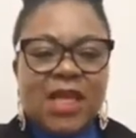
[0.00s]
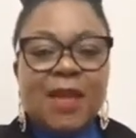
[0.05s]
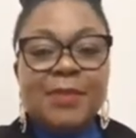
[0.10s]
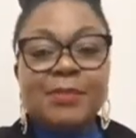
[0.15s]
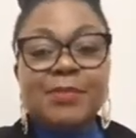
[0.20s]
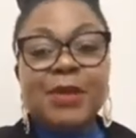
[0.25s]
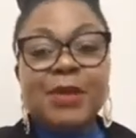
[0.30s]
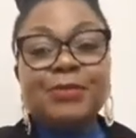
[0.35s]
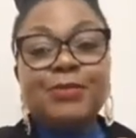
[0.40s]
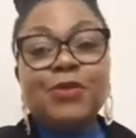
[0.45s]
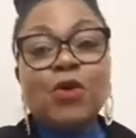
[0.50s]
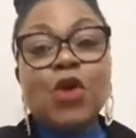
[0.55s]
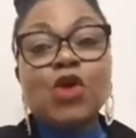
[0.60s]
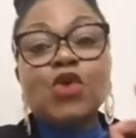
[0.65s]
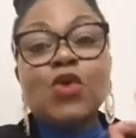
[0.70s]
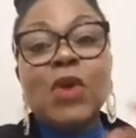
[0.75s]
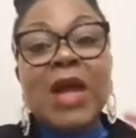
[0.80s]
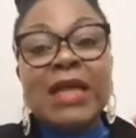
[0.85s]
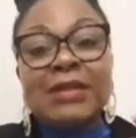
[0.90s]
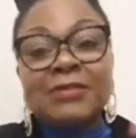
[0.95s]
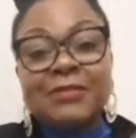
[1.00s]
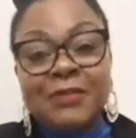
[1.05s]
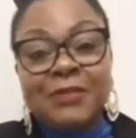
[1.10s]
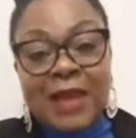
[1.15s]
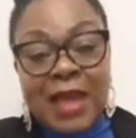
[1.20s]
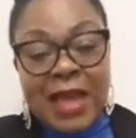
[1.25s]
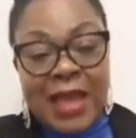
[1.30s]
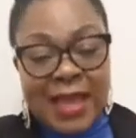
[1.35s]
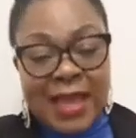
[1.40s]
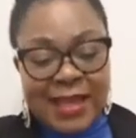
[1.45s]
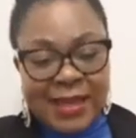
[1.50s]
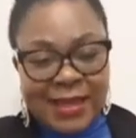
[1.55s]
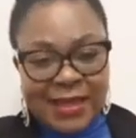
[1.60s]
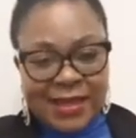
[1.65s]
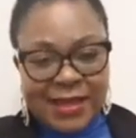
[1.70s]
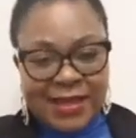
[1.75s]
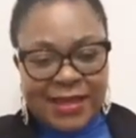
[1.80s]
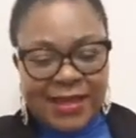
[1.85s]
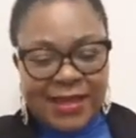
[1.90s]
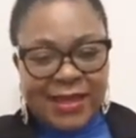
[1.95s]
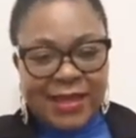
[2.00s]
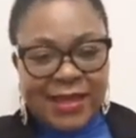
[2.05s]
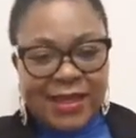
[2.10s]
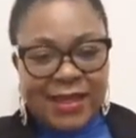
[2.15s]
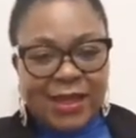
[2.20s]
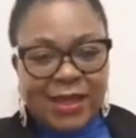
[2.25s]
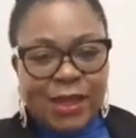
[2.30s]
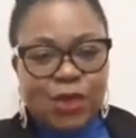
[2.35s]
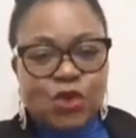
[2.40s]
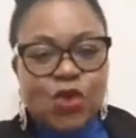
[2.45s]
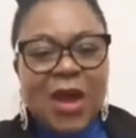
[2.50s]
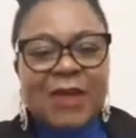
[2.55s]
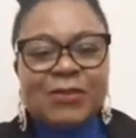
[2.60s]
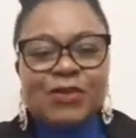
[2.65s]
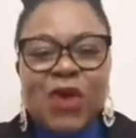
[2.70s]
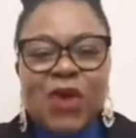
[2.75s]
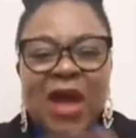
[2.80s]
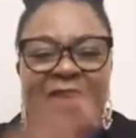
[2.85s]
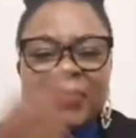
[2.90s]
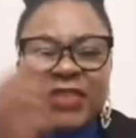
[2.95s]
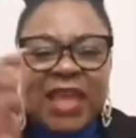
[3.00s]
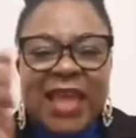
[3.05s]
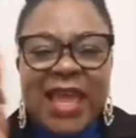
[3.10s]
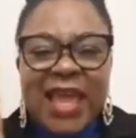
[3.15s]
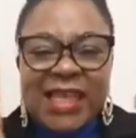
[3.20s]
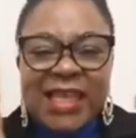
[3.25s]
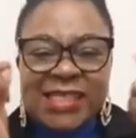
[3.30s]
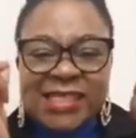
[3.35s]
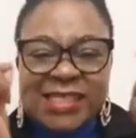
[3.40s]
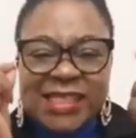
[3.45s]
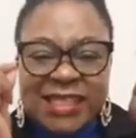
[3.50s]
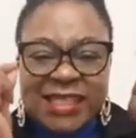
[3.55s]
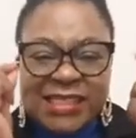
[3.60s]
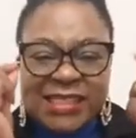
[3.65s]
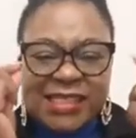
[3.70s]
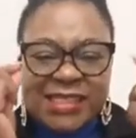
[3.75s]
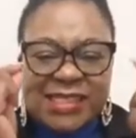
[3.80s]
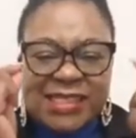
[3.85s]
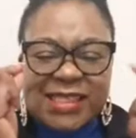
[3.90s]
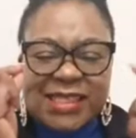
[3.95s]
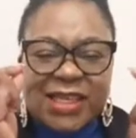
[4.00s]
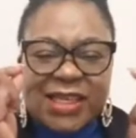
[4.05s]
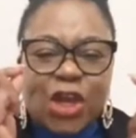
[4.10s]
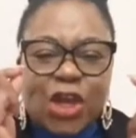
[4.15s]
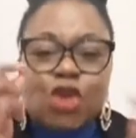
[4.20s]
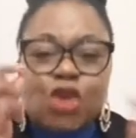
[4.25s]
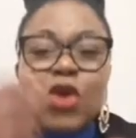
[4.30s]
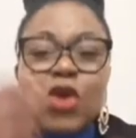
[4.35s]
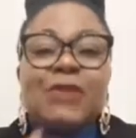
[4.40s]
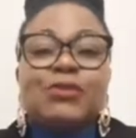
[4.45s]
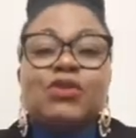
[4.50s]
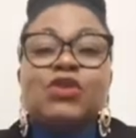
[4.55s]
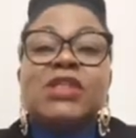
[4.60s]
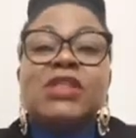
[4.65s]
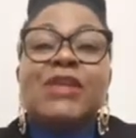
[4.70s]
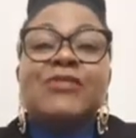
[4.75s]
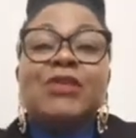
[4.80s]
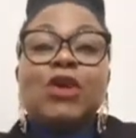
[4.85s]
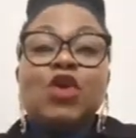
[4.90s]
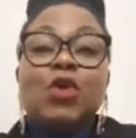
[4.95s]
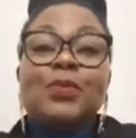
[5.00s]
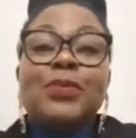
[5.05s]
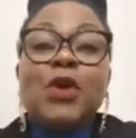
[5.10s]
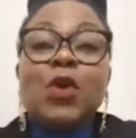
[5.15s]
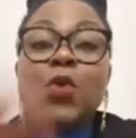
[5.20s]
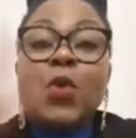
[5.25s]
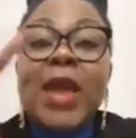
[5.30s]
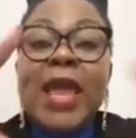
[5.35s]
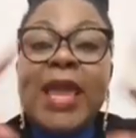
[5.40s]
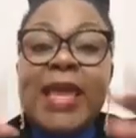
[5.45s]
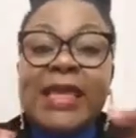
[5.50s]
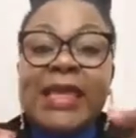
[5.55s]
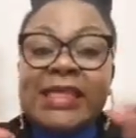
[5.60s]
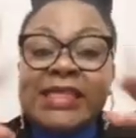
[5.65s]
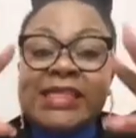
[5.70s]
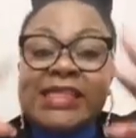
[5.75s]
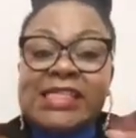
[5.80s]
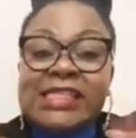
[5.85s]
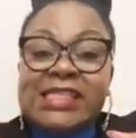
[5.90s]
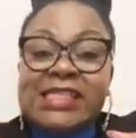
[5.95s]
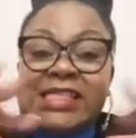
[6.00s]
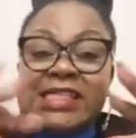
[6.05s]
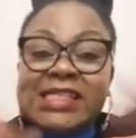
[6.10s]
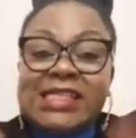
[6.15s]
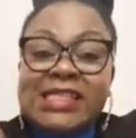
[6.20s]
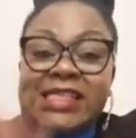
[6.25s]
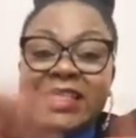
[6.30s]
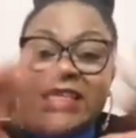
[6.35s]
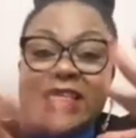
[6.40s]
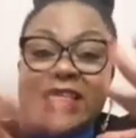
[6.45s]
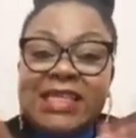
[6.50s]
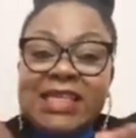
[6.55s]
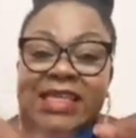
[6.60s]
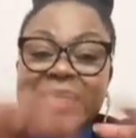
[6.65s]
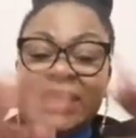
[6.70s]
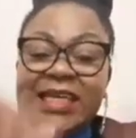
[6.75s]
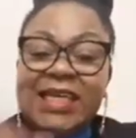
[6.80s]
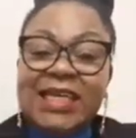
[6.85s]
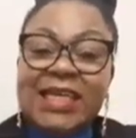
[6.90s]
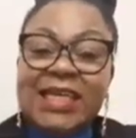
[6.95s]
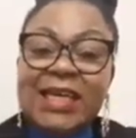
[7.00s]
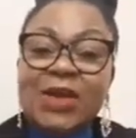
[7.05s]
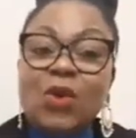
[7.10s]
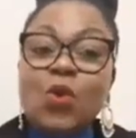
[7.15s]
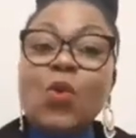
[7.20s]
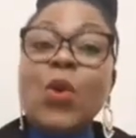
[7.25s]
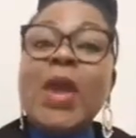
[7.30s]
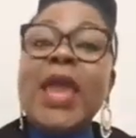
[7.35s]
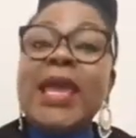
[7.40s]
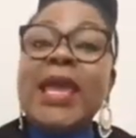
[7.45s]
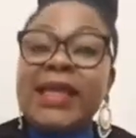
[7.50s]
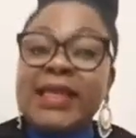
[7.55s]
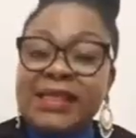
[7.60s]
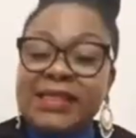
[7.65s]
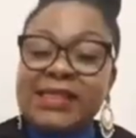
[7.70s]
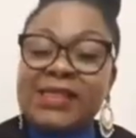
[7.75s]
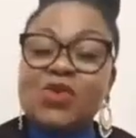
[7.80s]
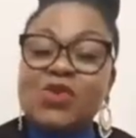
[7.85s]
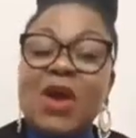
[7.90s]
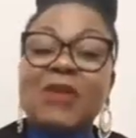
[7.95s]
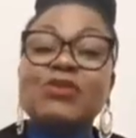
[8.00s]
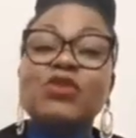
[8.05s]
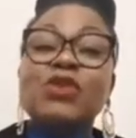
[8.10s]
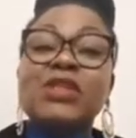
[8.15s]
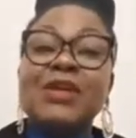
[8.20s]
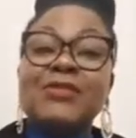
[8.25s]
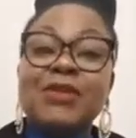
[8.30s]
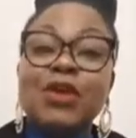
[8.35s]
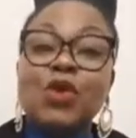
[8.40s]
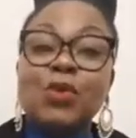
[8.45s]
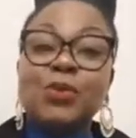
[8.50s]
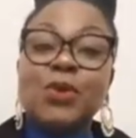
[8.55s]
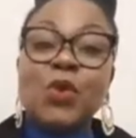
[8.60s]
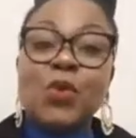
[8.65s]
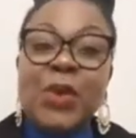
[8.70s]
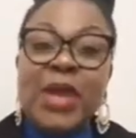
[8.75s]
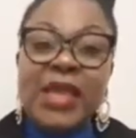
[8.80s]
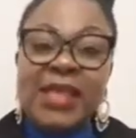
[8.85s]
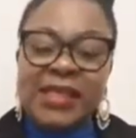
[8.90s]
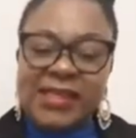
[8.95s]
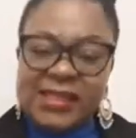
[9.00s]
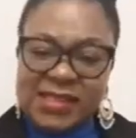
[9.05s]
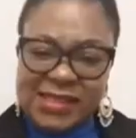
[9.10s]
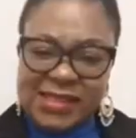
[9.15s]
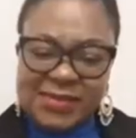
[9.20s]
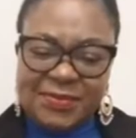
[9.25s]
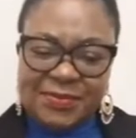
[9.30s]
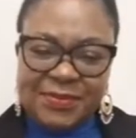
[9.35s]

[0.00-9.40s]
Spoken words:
before you can fly, you have to have the instinct. You have to develop the wings. You have to develop the wings.